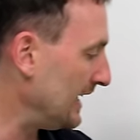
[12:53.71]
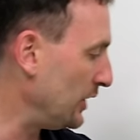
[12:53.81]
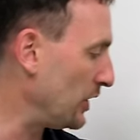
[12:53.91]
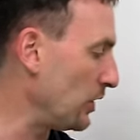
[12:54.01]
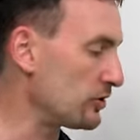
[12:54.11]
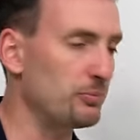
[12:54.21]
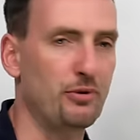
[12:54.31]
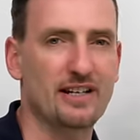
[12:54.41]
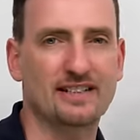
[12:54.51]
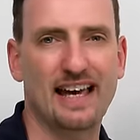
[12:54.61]
You can also
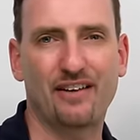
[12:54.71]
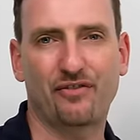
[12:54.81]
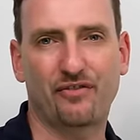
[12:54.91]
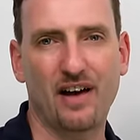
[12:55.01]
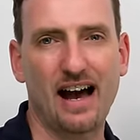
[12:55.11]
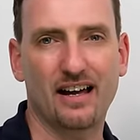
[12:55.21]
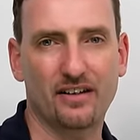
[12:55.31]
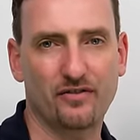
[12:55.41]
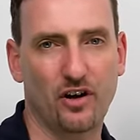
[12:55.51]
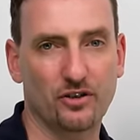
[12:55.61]
press
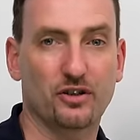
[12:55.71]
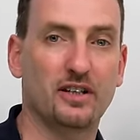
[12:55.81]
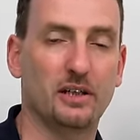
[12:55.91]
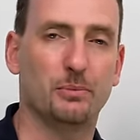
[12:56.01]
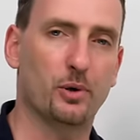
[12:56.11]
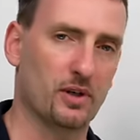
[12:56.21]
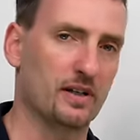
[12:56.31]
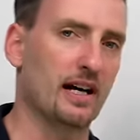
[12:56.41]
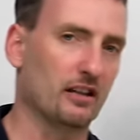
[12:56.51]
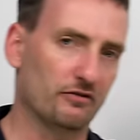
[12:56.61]
F5 on your keyboard
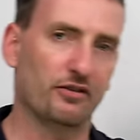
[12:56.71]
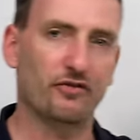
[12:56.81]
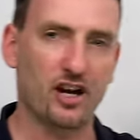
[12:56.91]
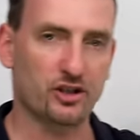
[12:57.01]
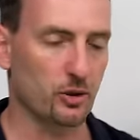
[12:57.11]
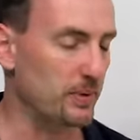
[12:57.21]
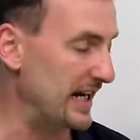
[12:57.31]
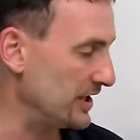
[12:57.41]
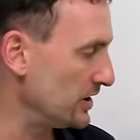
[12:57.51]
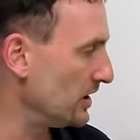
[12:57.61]
and that'll refresh your
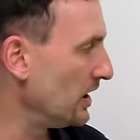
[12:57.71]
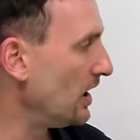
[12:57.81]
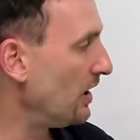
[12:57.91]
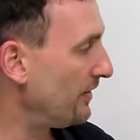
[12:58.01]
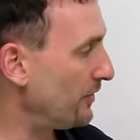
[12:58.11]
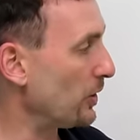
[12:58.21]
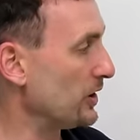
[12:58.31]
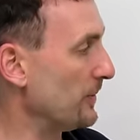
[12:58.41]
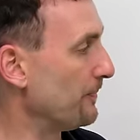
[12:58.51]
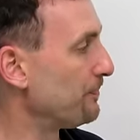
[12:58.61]
page for
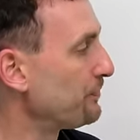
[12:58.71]
you.